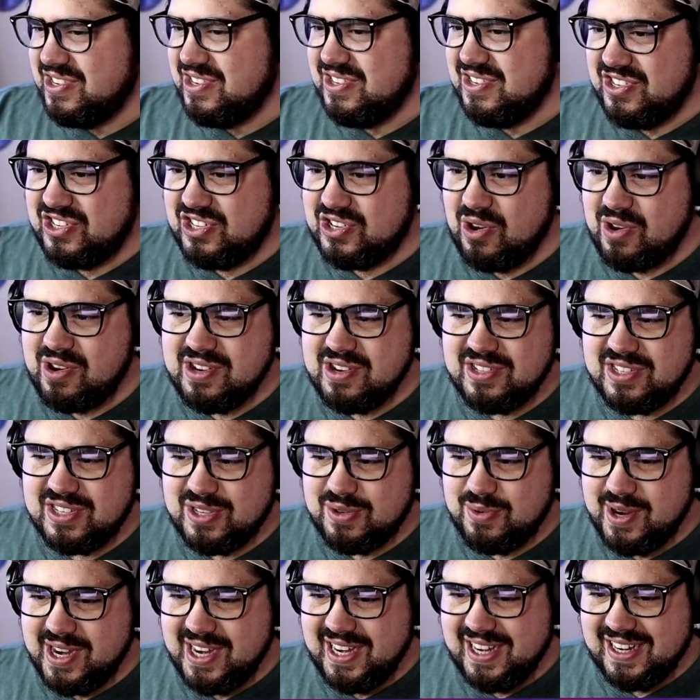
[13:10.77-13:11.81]
Short and
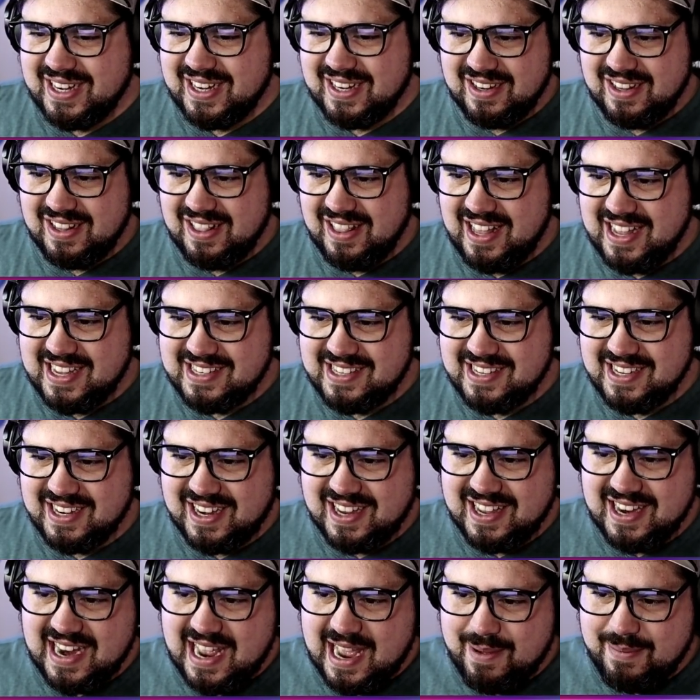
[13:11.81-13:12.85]
sweet, classic
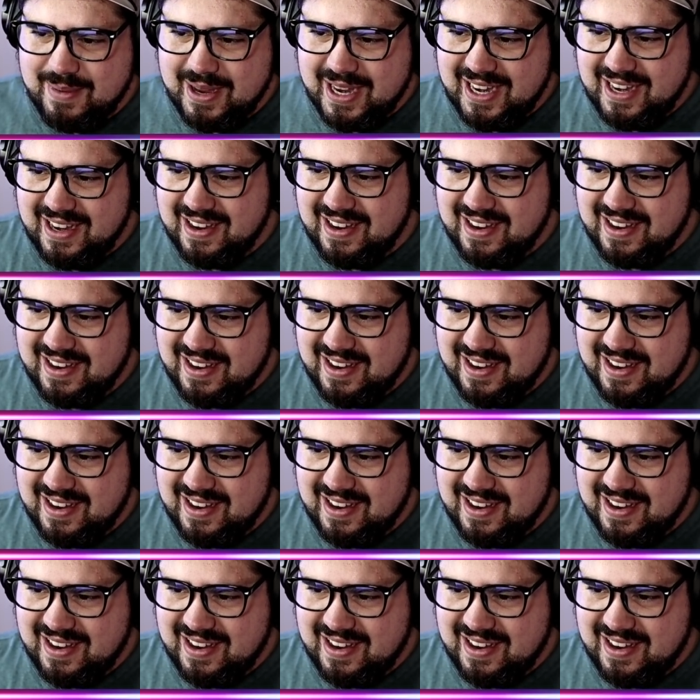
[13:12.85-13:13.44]
Konami.